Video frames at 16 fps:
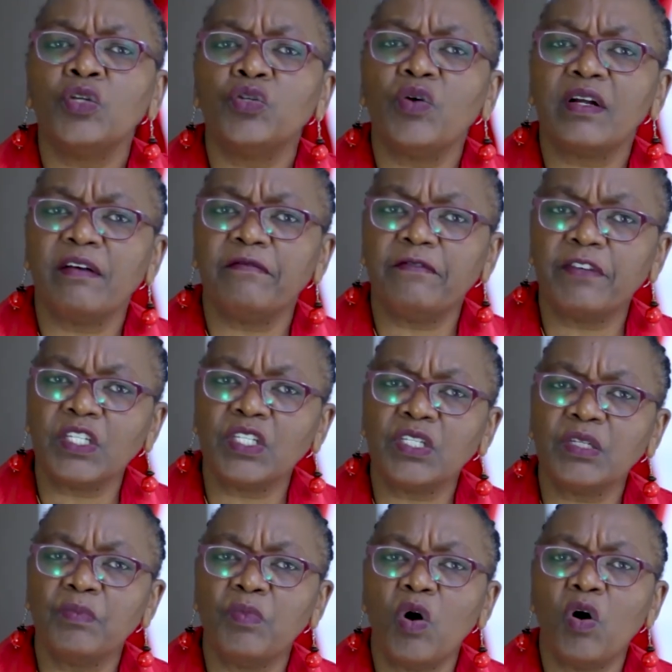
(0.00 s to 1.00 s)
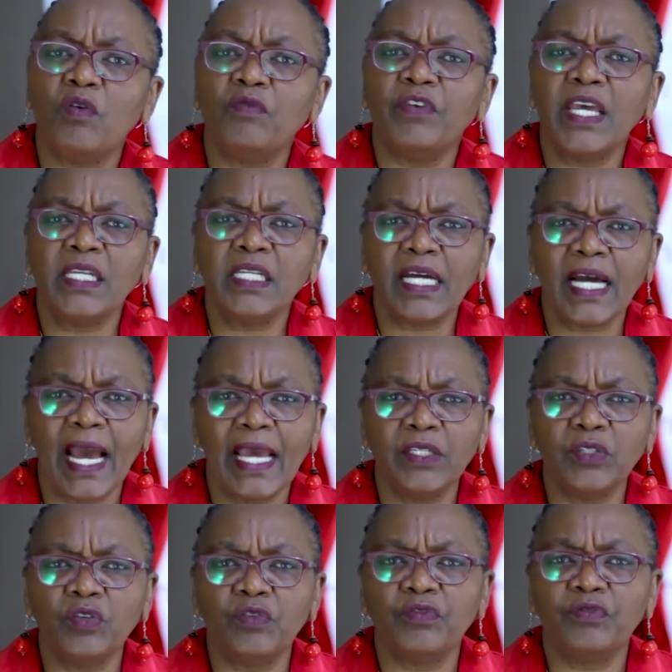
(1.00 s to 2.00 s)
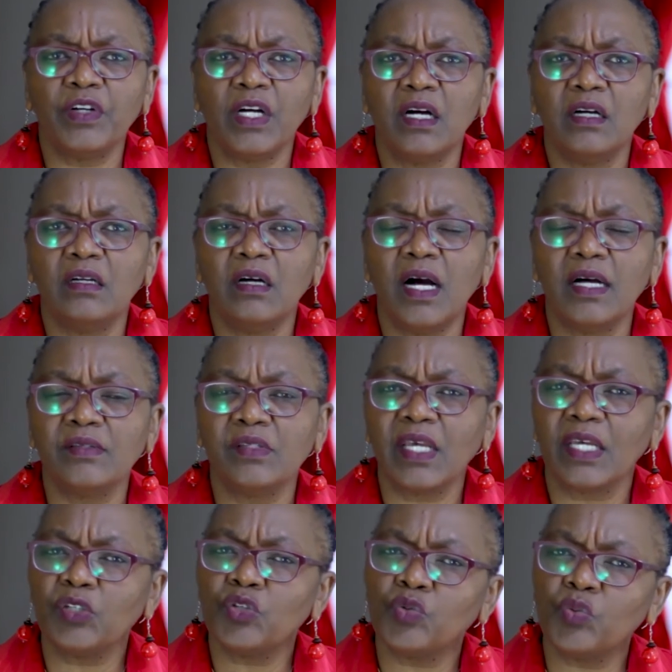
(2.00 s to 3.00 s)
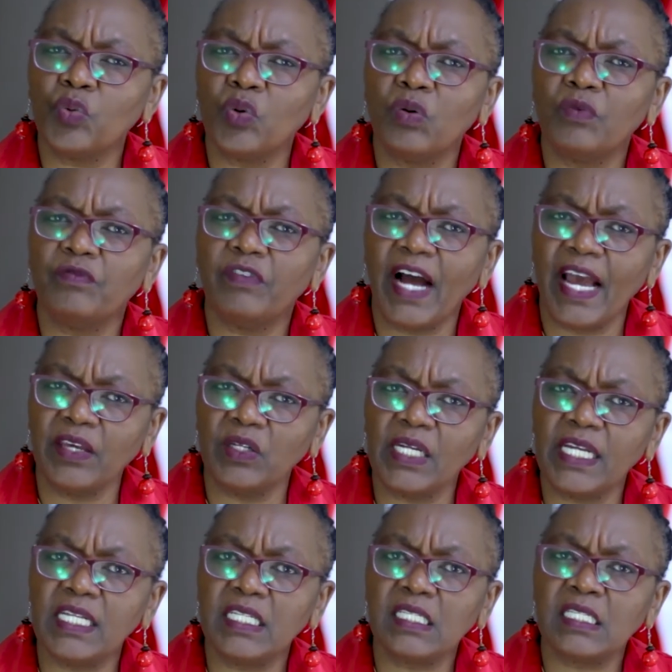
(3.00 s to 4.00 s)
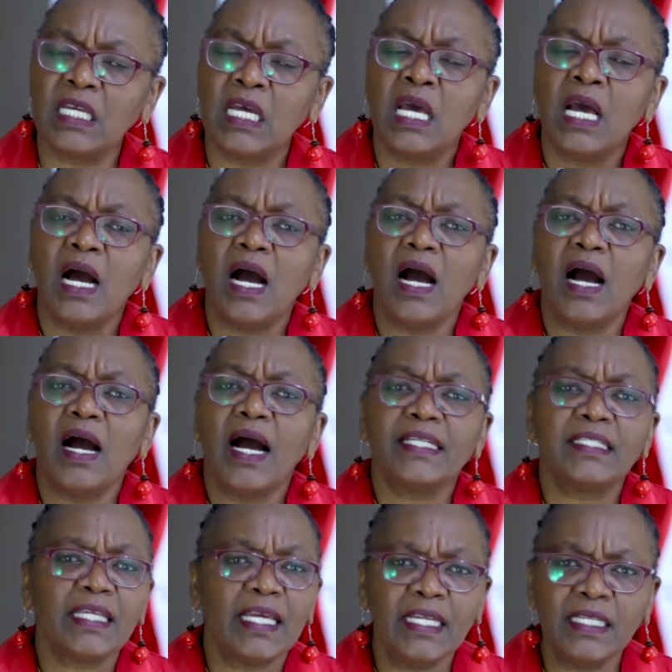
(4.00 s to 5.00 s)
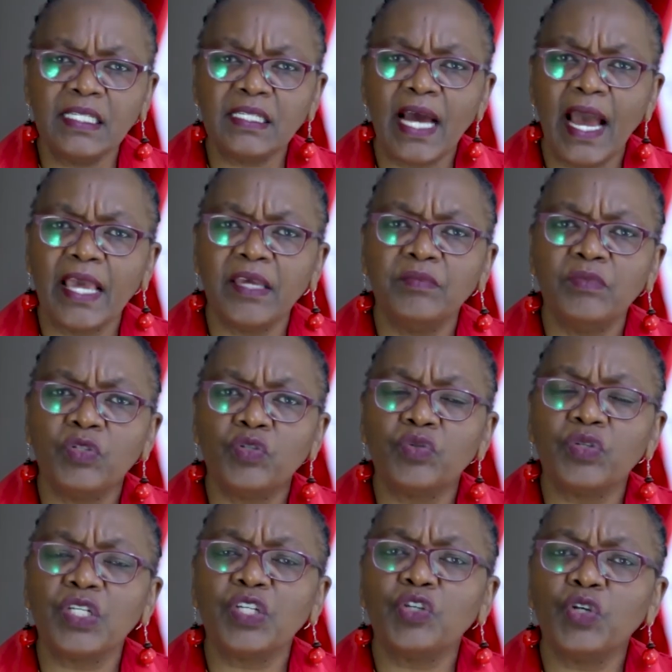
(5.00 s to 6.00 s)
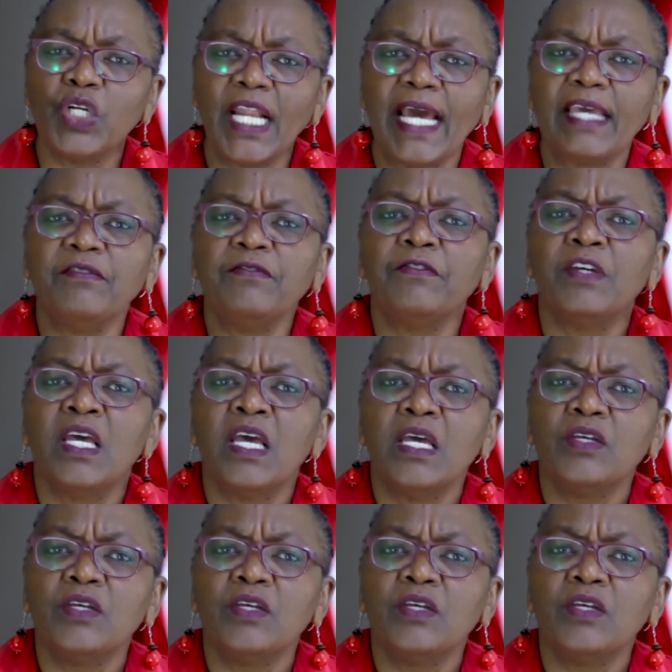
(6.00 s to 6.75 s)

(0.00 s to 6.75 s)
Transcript: you are a victim of any kind of sexual violence at any time during your life,